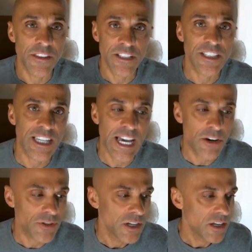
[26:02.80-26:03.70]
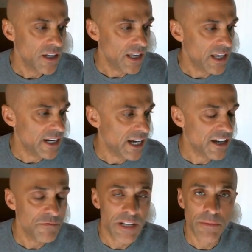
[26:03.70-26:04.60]
on this account, and I
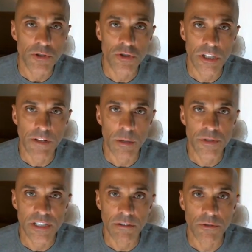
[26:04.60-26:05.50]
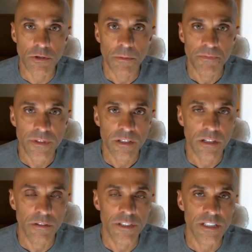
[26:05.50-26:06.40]
have been able to develop several
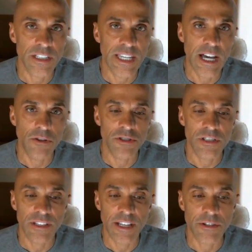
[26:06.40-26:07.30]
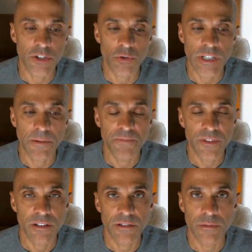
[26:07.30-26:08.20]
of these accounts that are doing
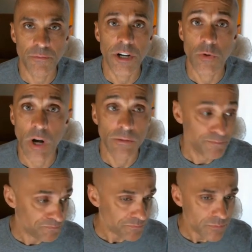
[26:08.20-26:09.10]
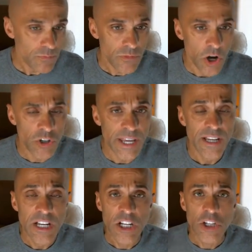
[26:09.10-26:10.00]
pretty well.
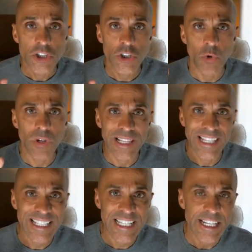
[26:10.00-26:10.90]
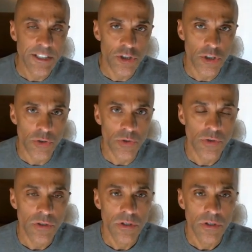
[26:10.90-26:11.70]
Okay, so let's get into